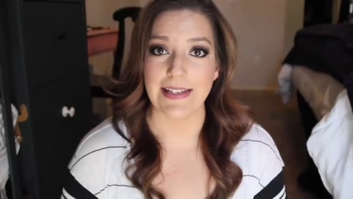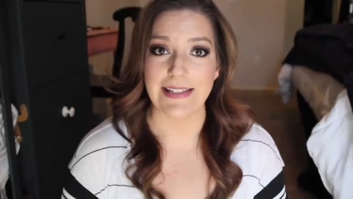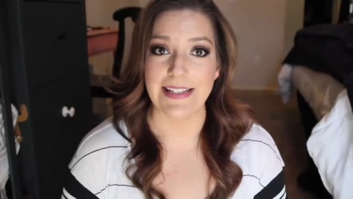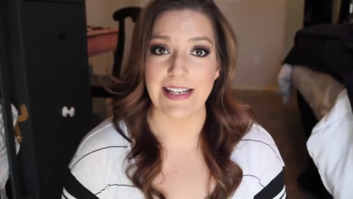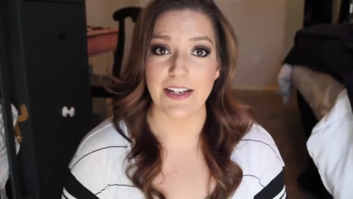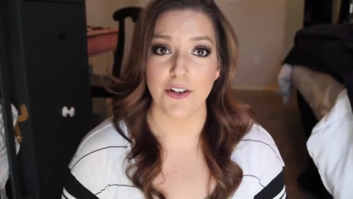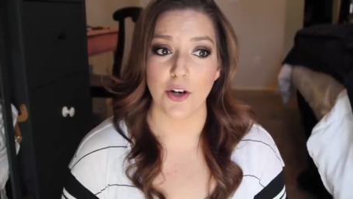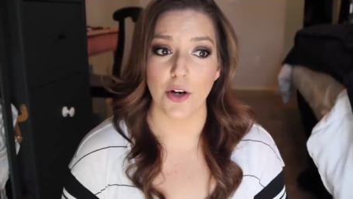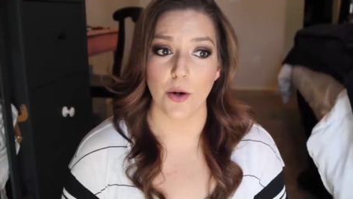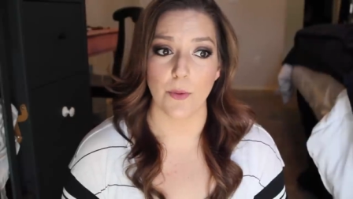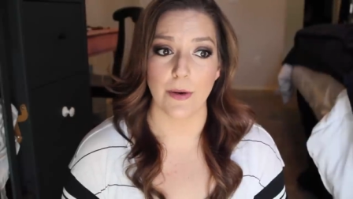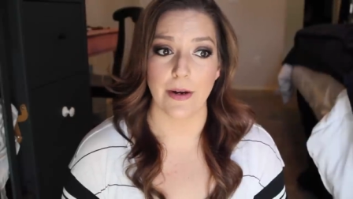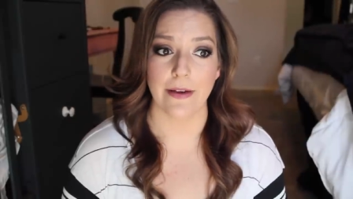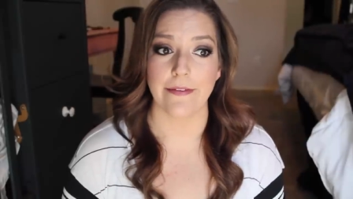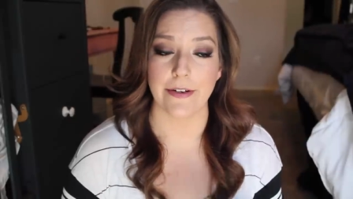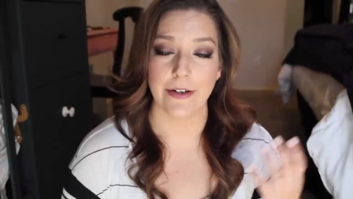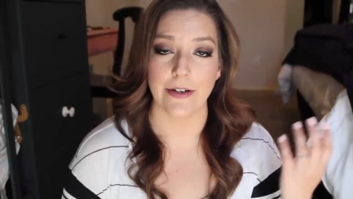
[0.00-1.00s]
dinner or
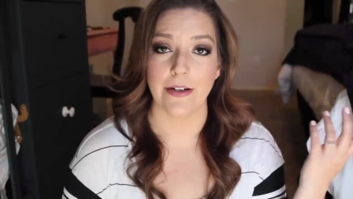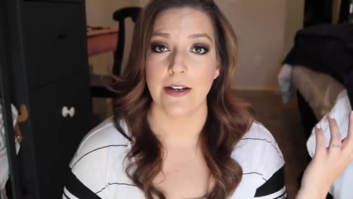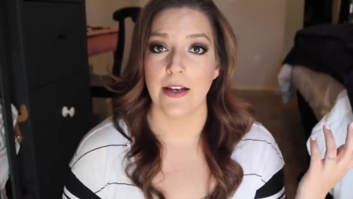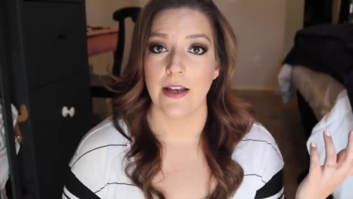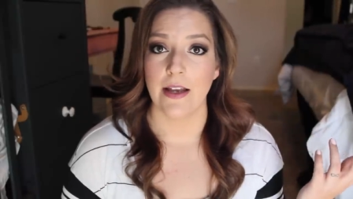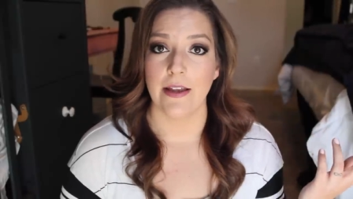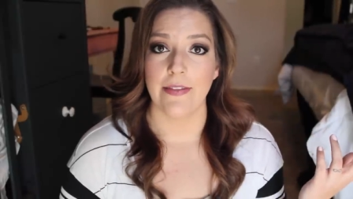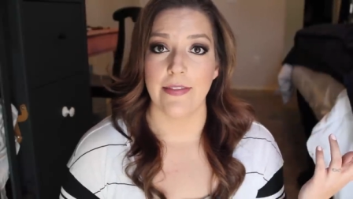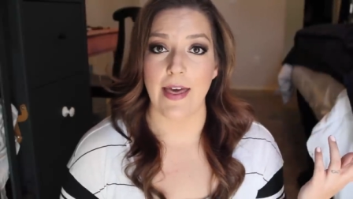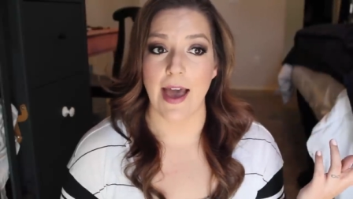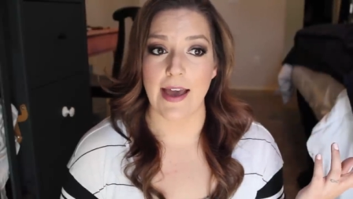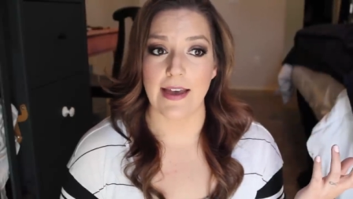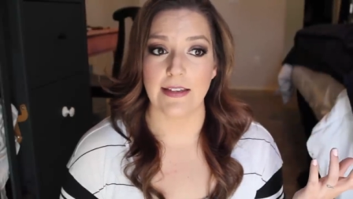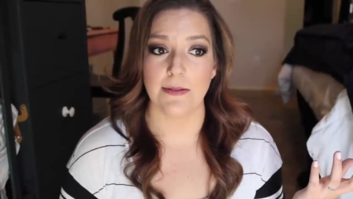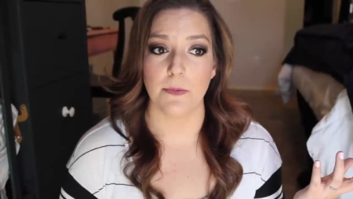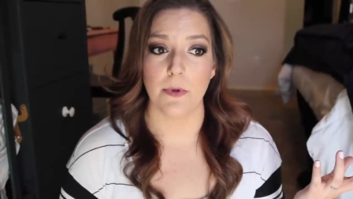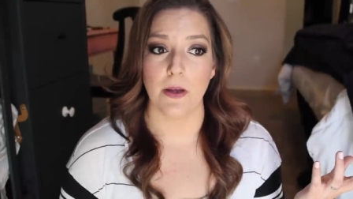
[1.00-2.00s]
whatever, that
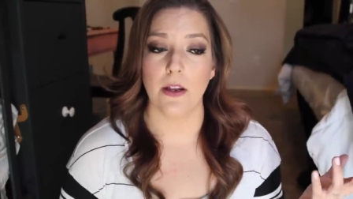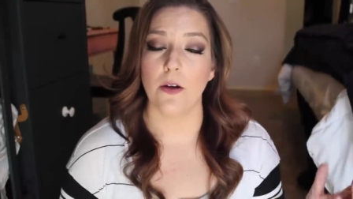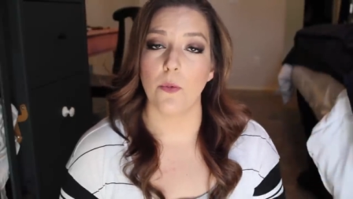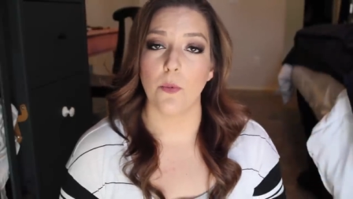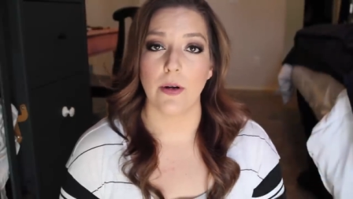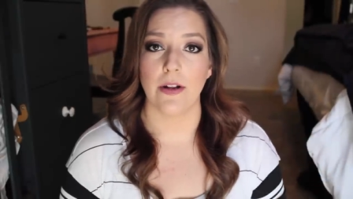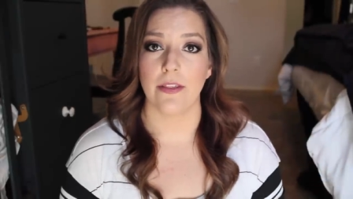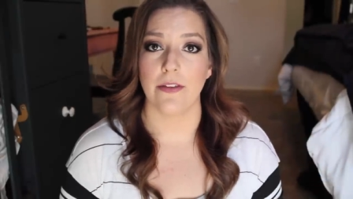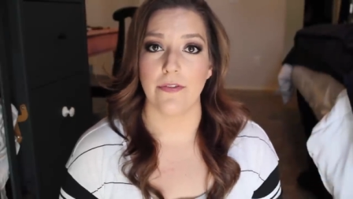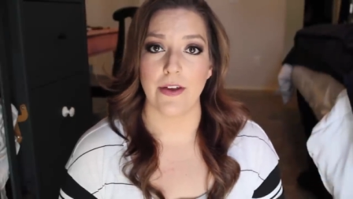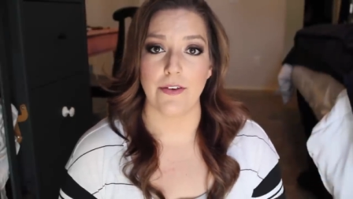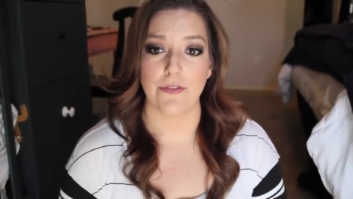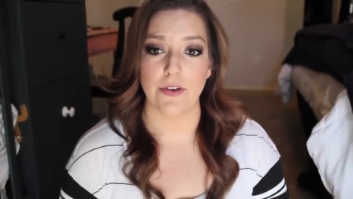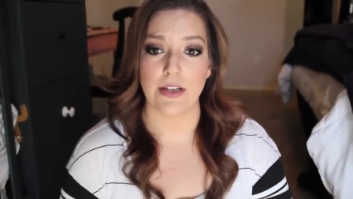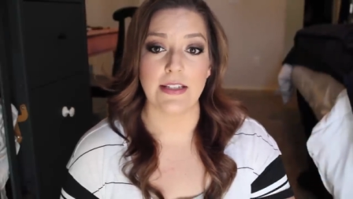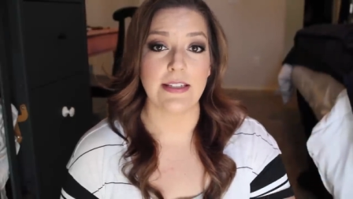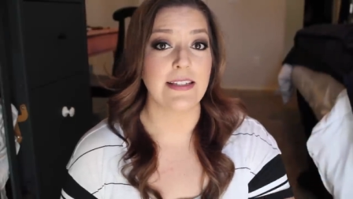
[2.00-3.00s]
has been one of the
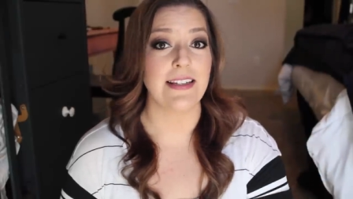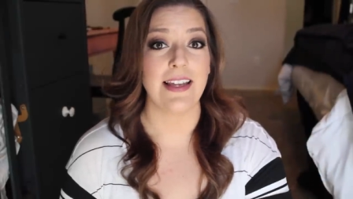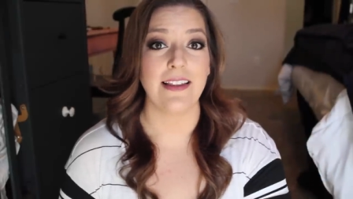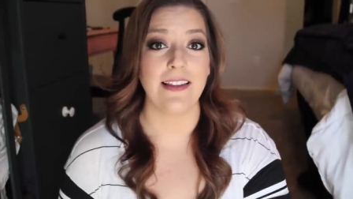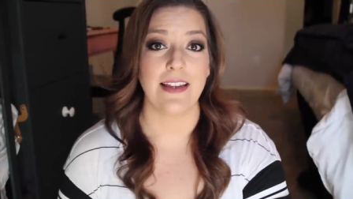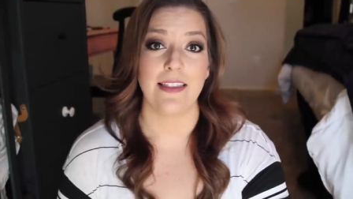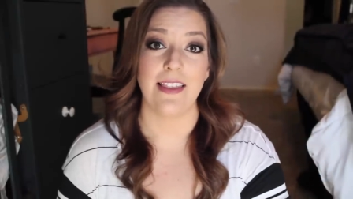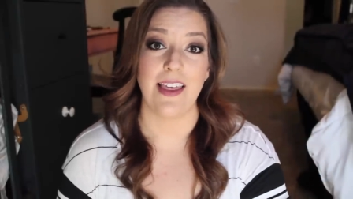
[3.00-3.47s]
favorites lately.